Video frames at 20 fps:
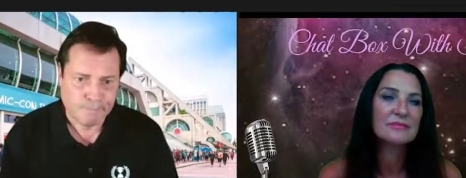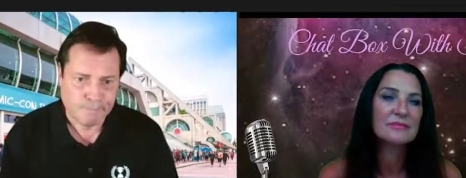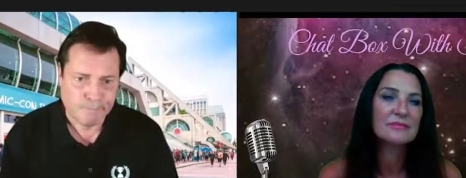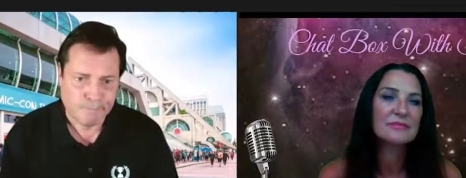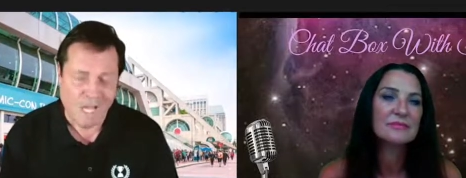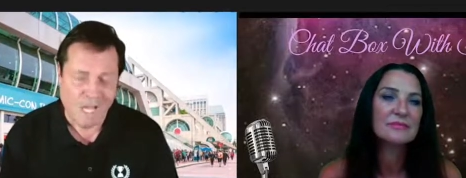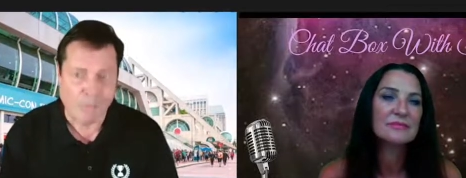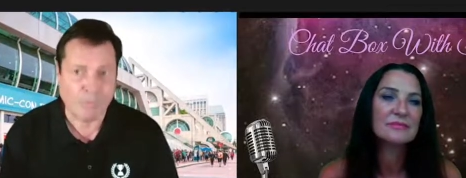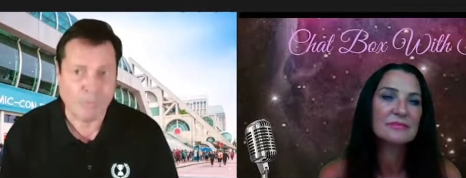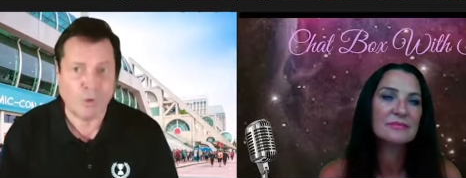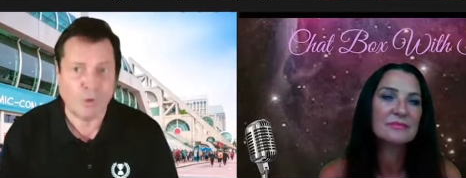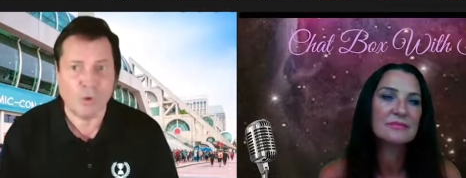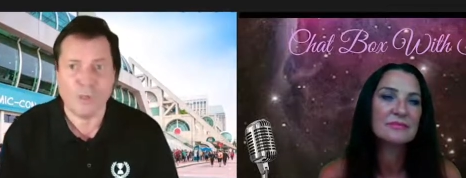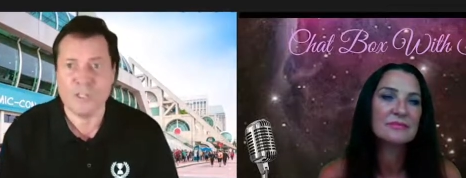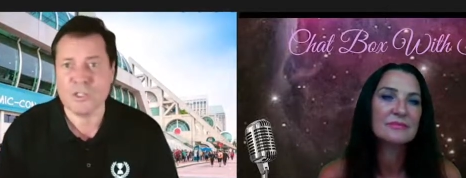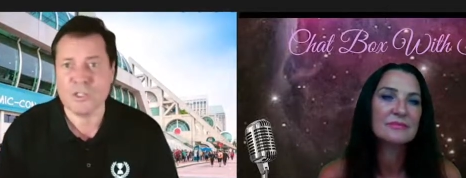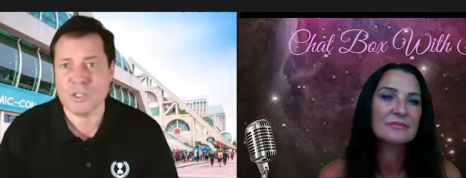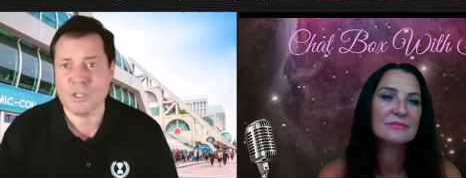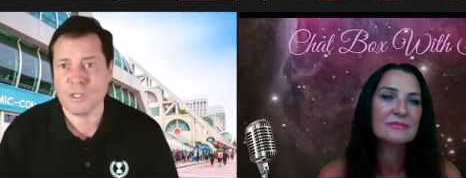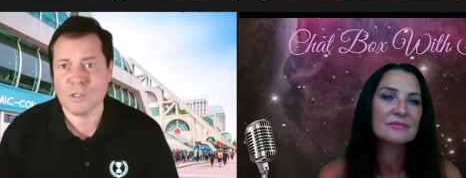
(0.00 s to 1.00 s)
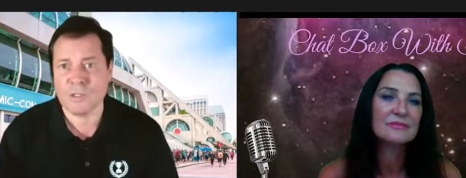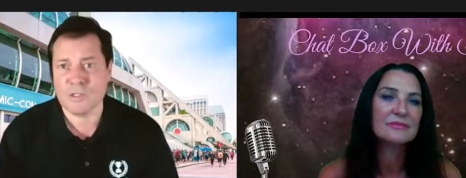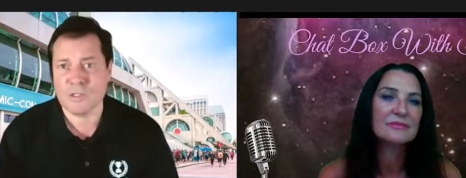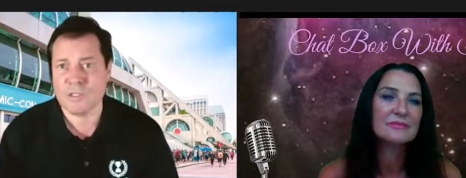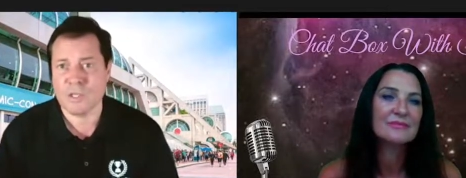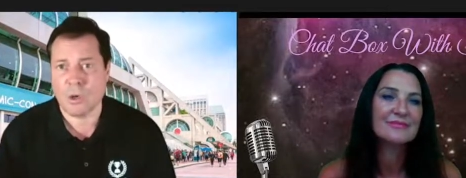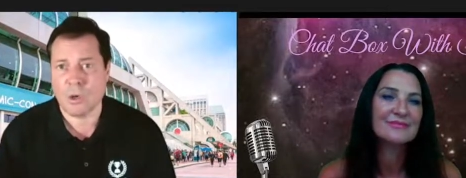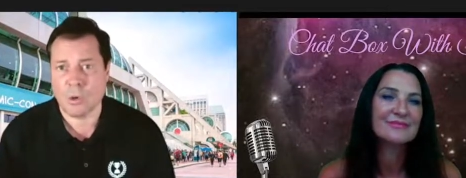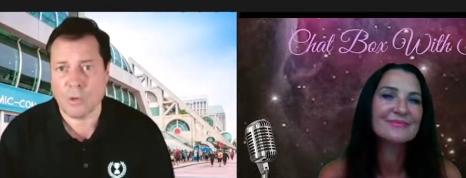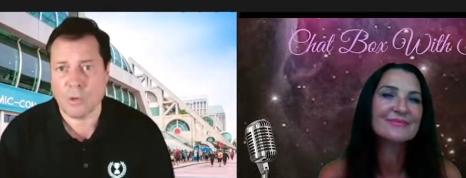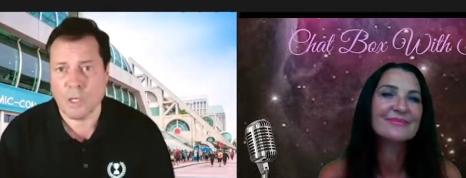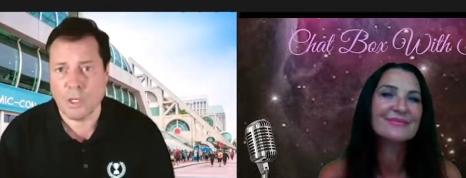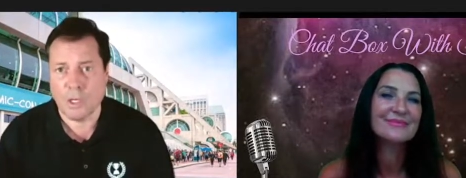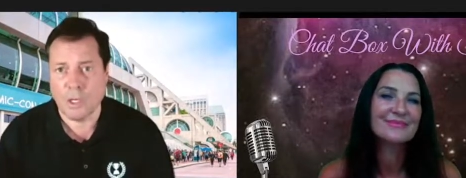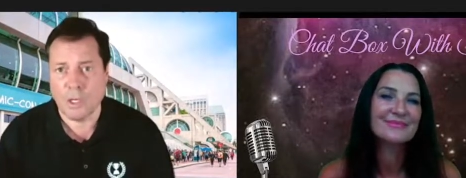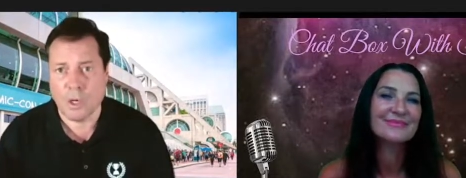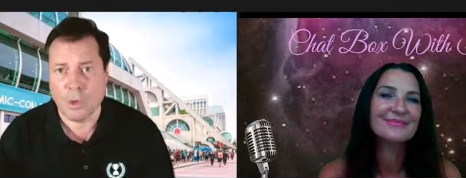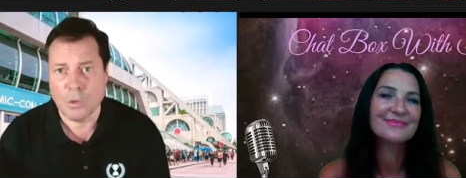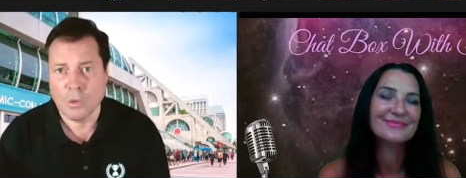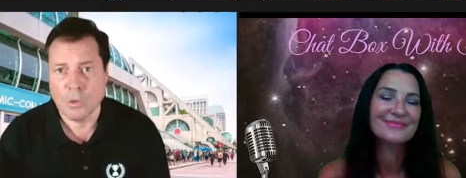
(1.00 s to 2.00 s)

Speaker 1: I'm Christian, so you know,